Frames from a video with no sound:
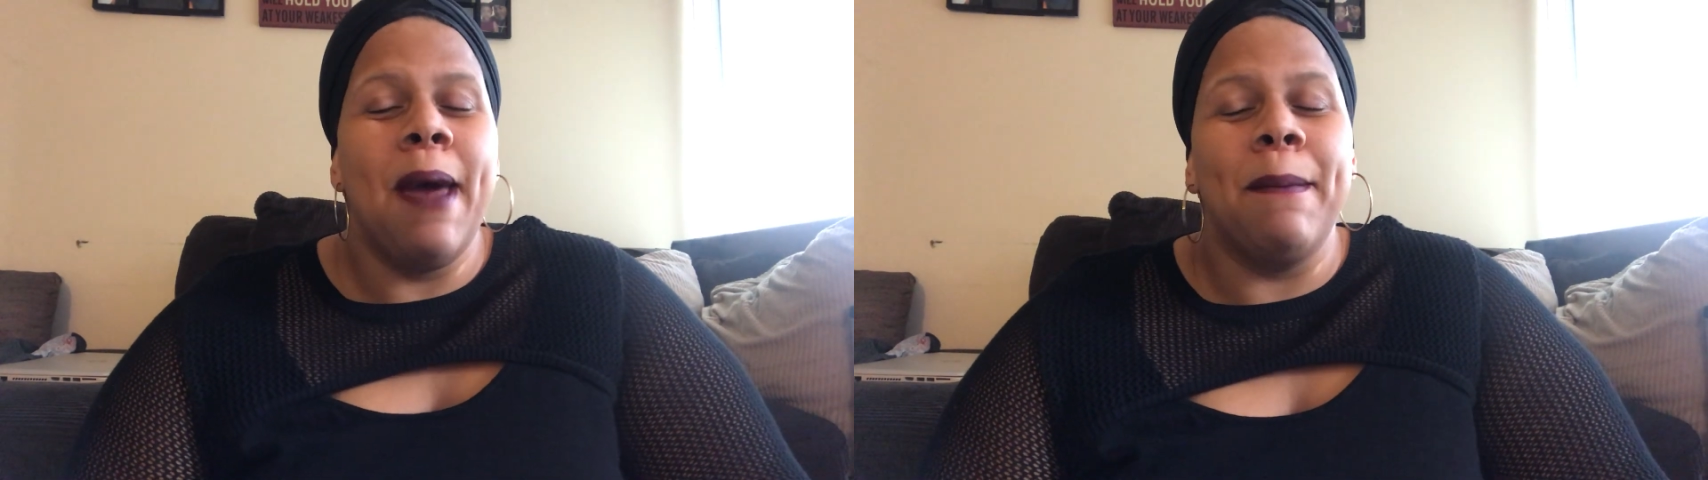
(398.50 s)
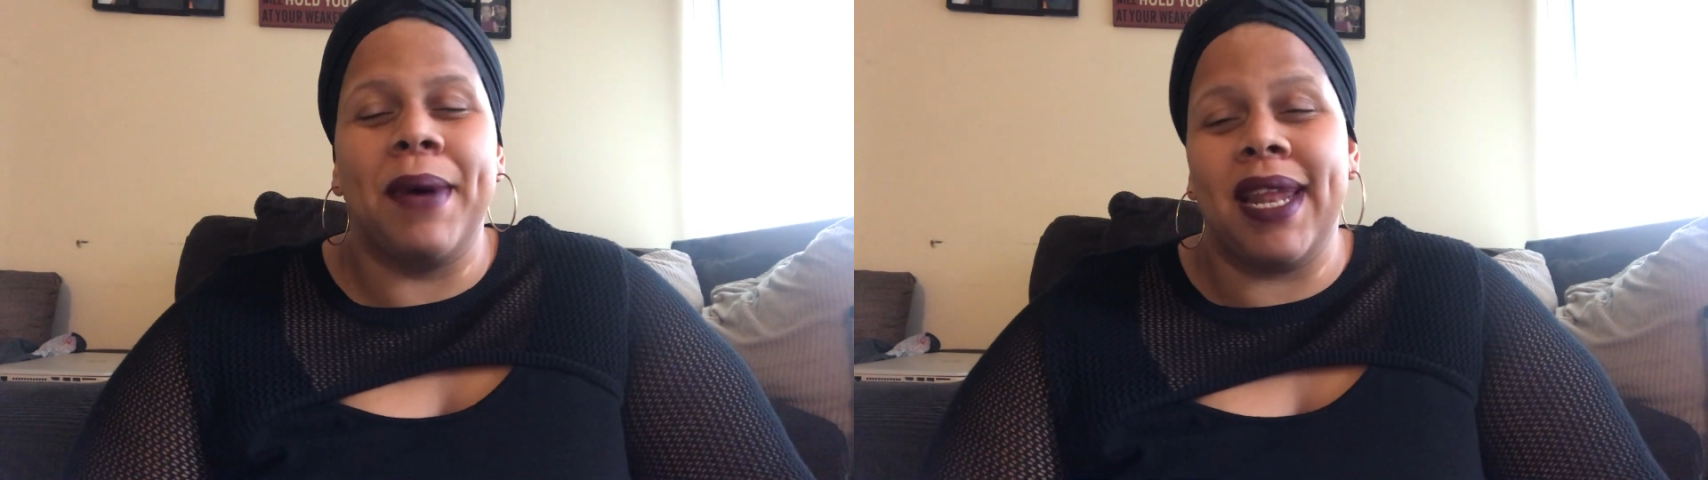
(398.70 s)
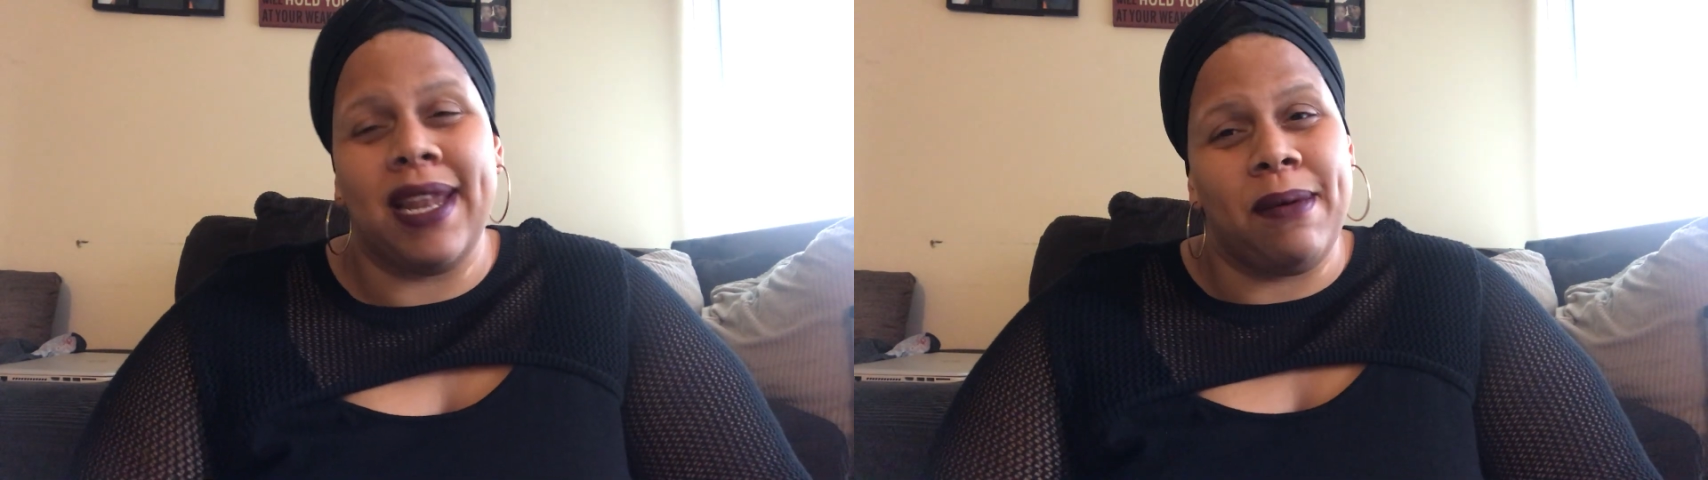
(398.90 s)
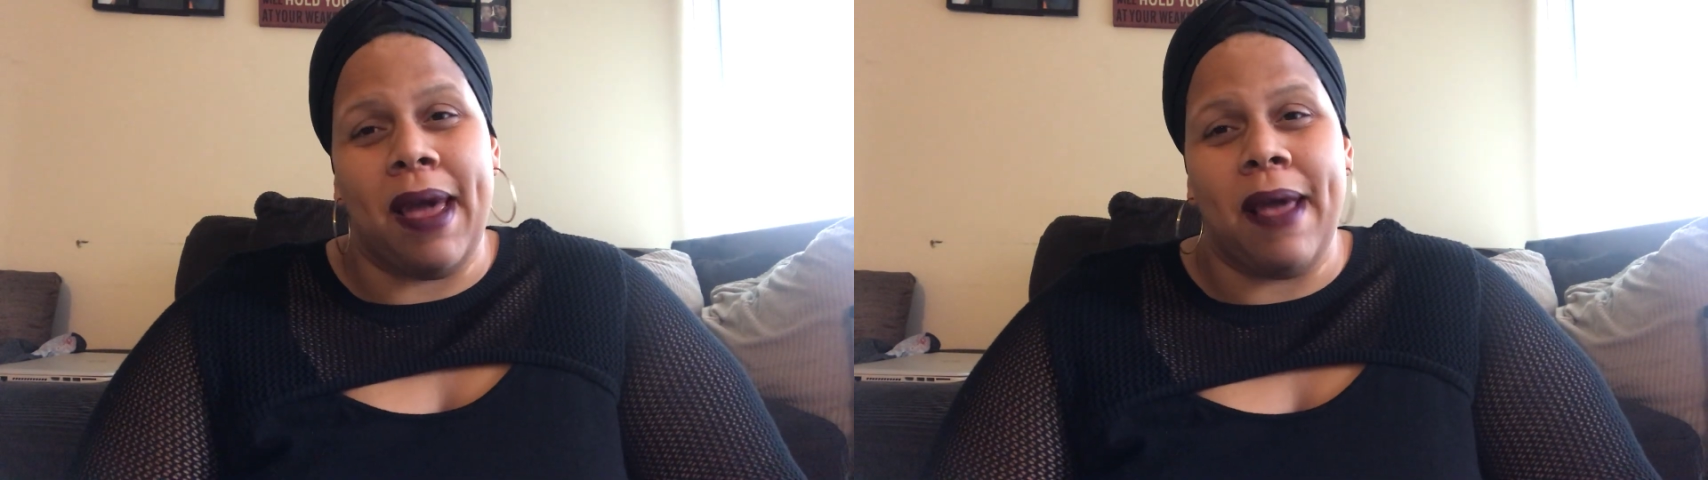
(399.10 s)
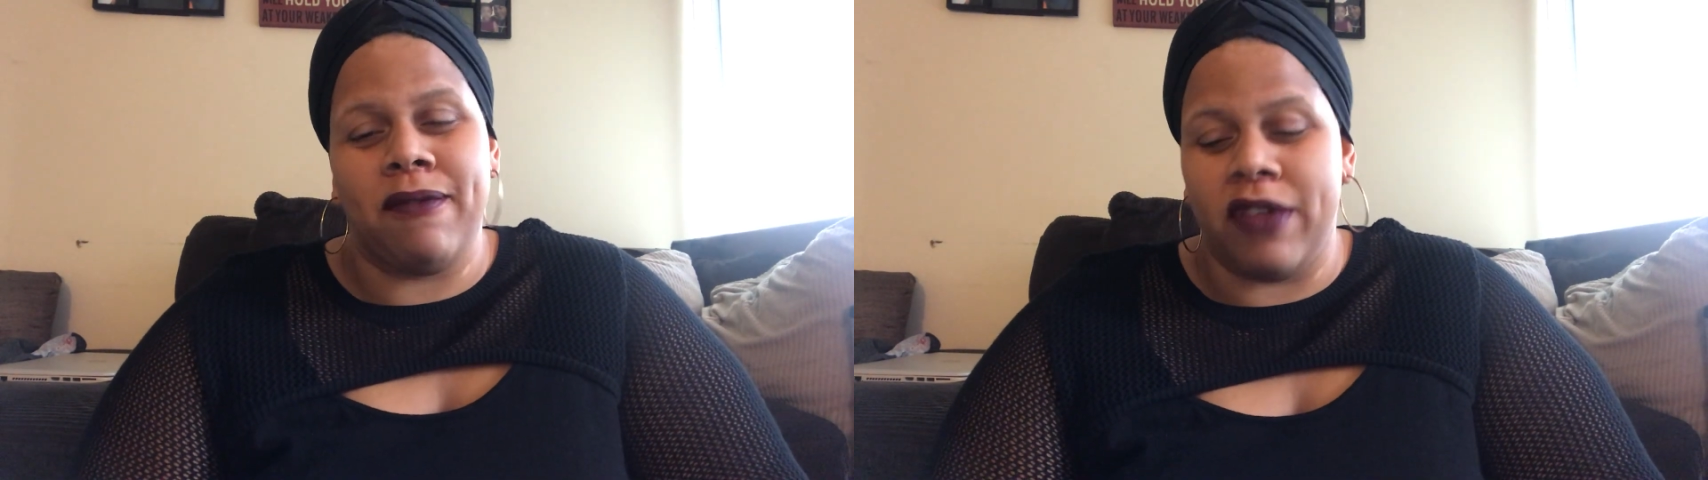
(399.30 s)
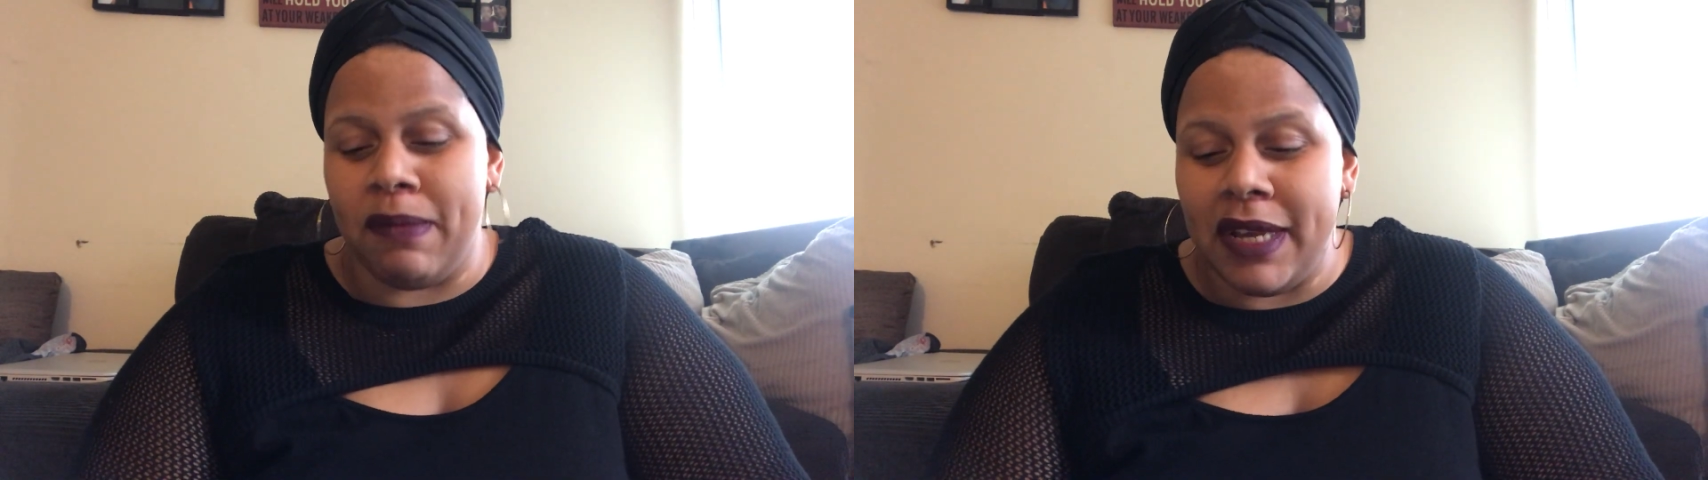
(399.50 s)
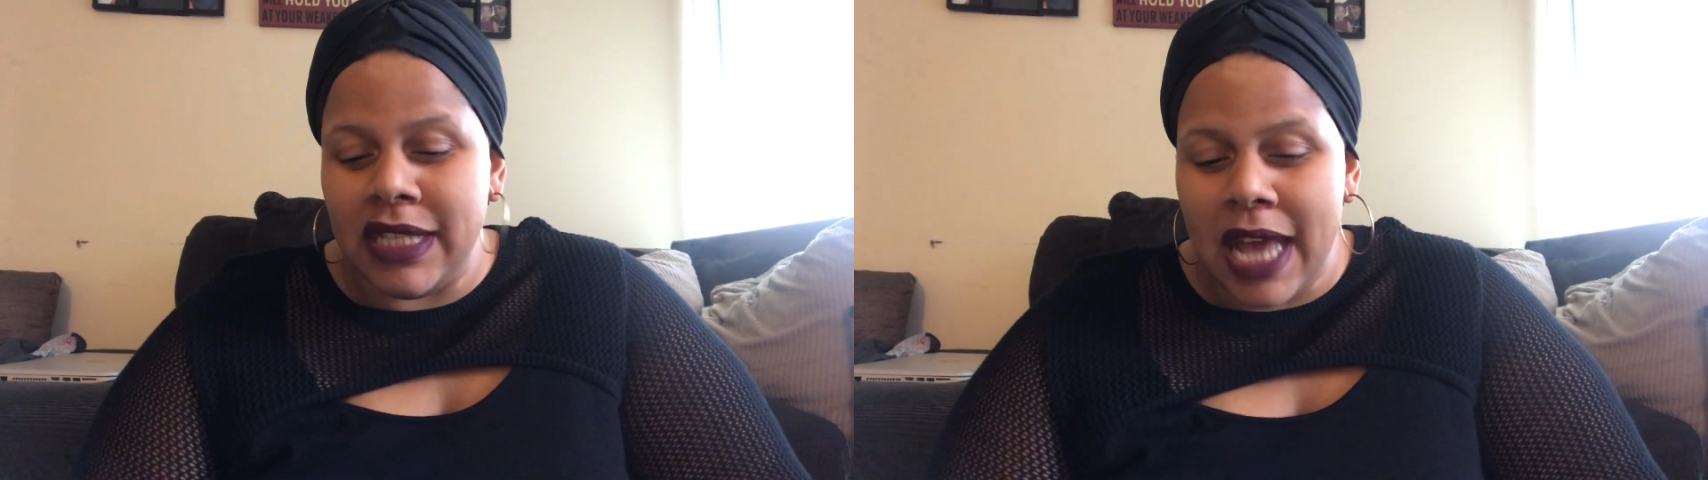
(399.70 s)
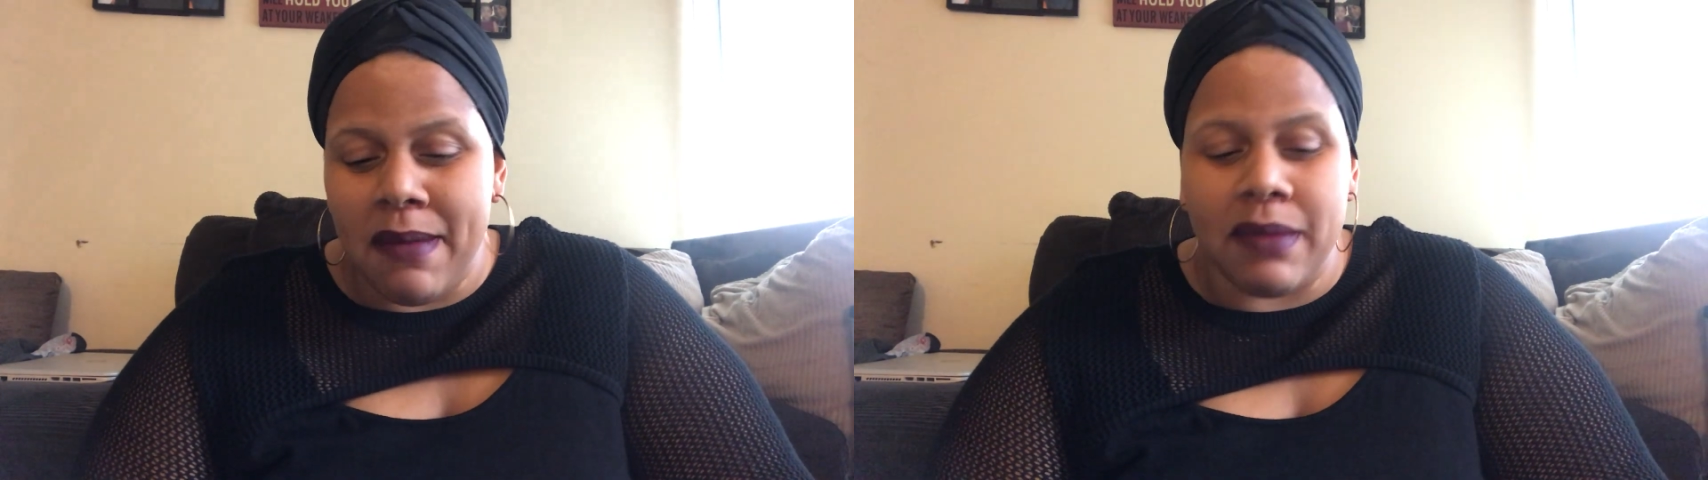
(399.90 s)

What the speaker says: But anyway, for the meantime,